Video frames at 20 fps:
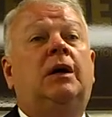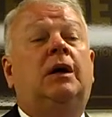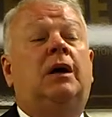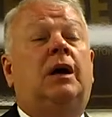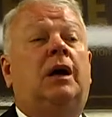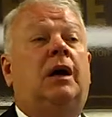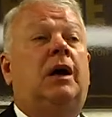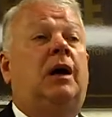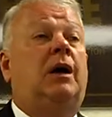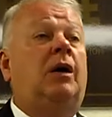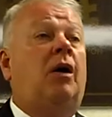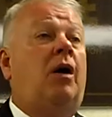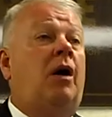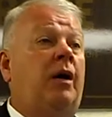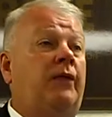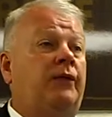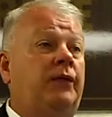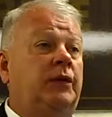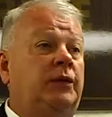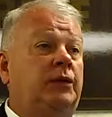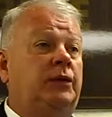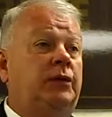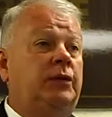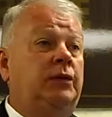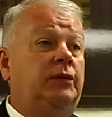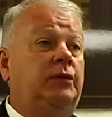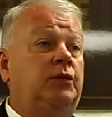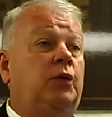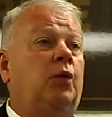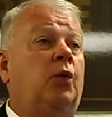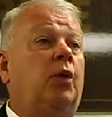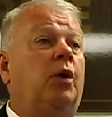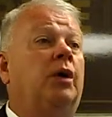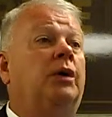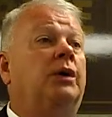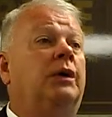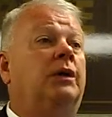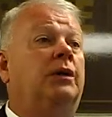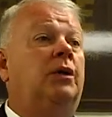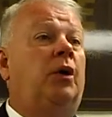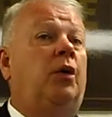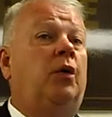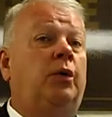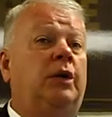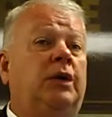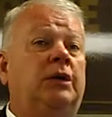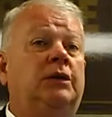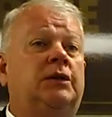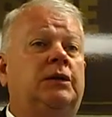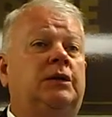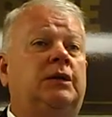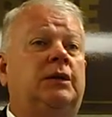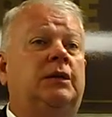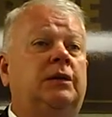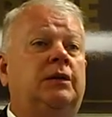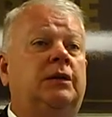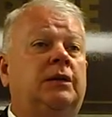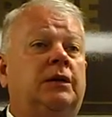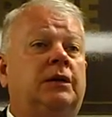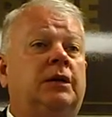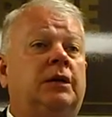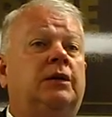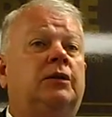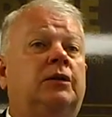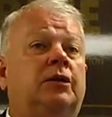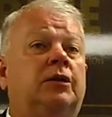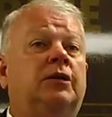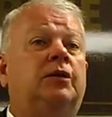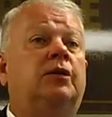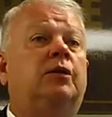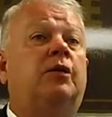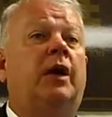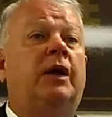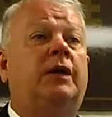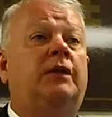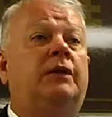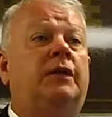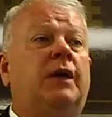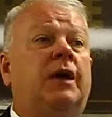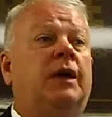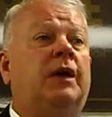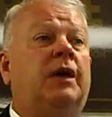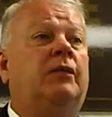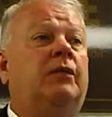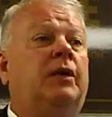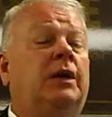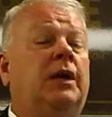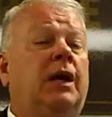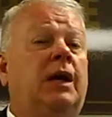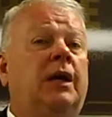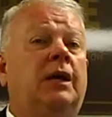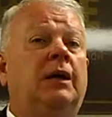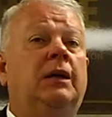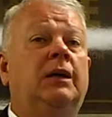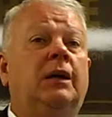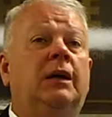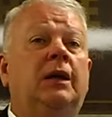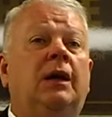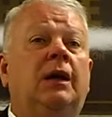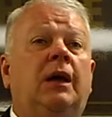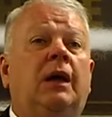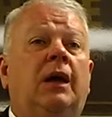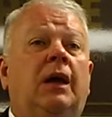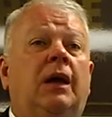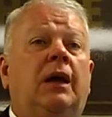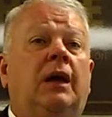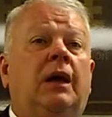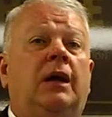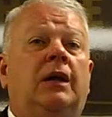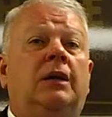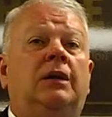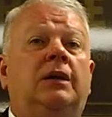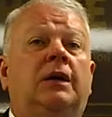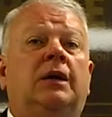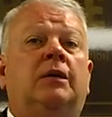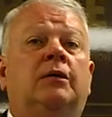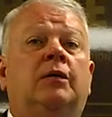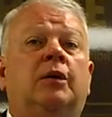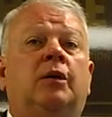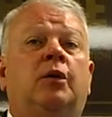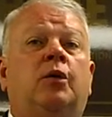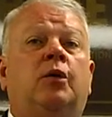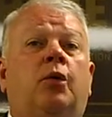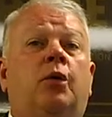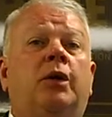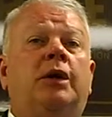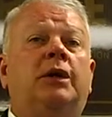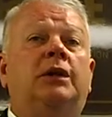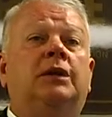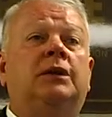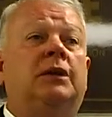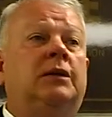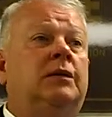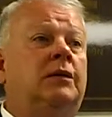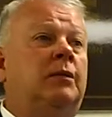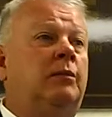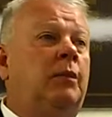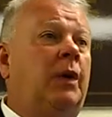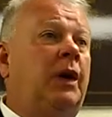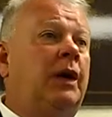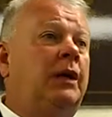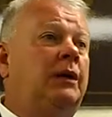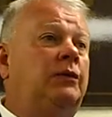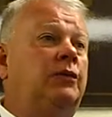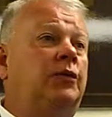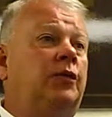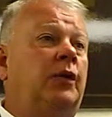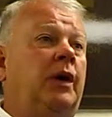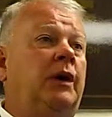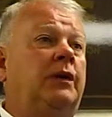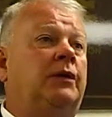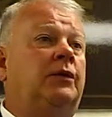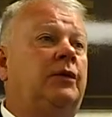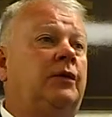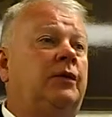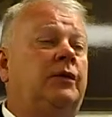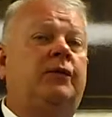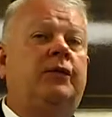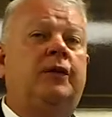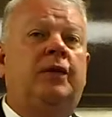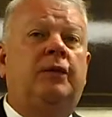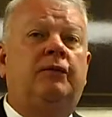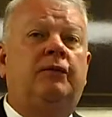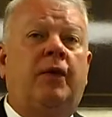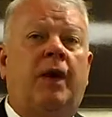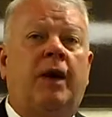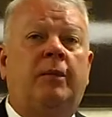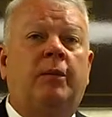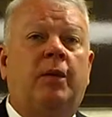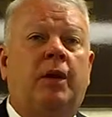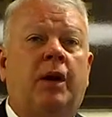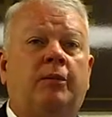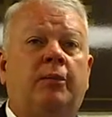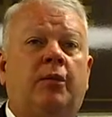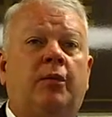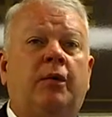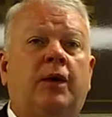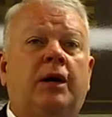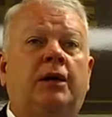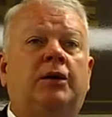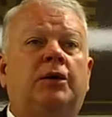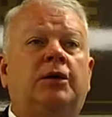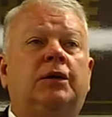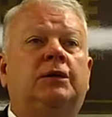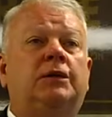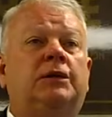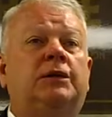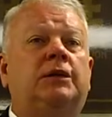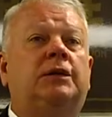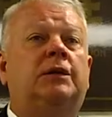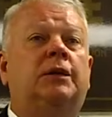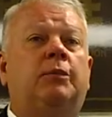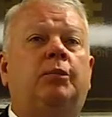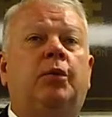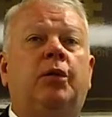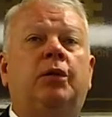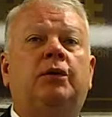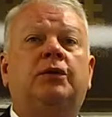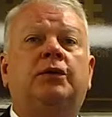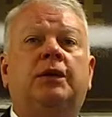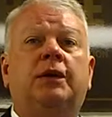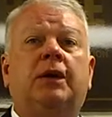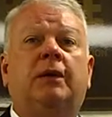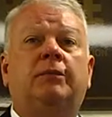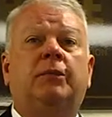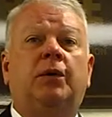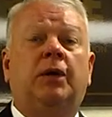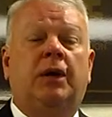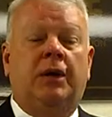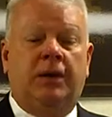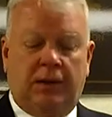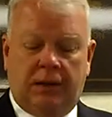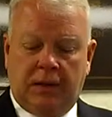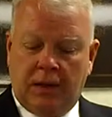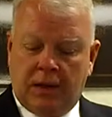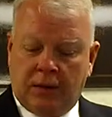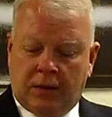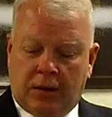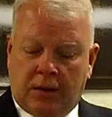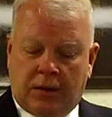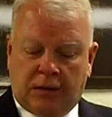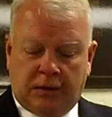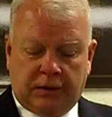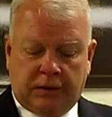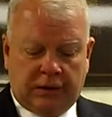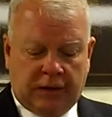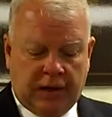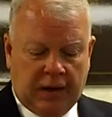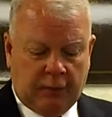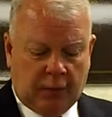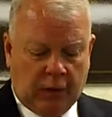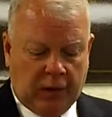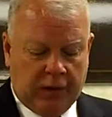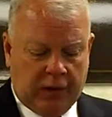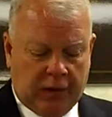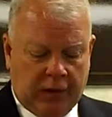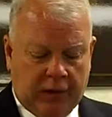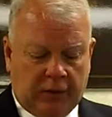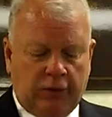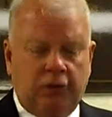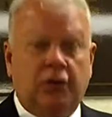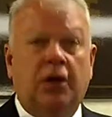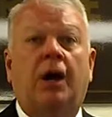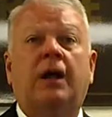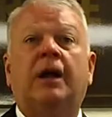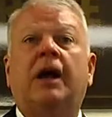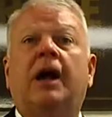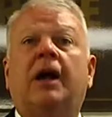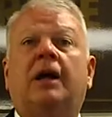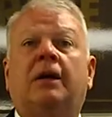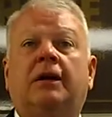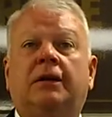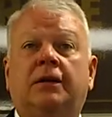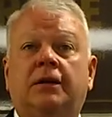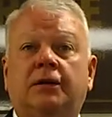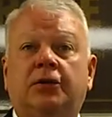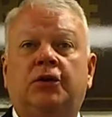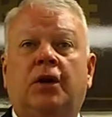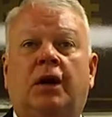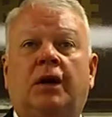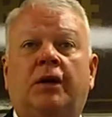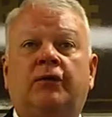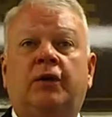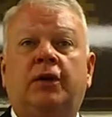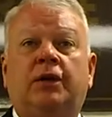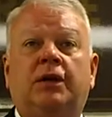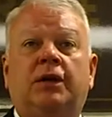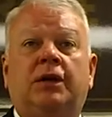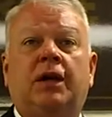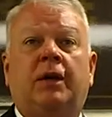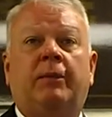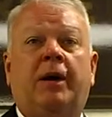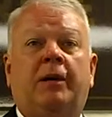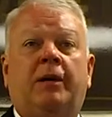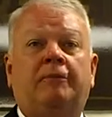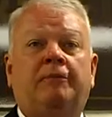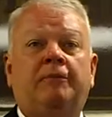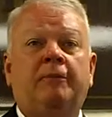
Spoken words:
officers to work in the holding center that do the right thing every day. And according to my Director of Confinement Operations, the person, I'm going to call his name right now, John Allen. John, if you could come up.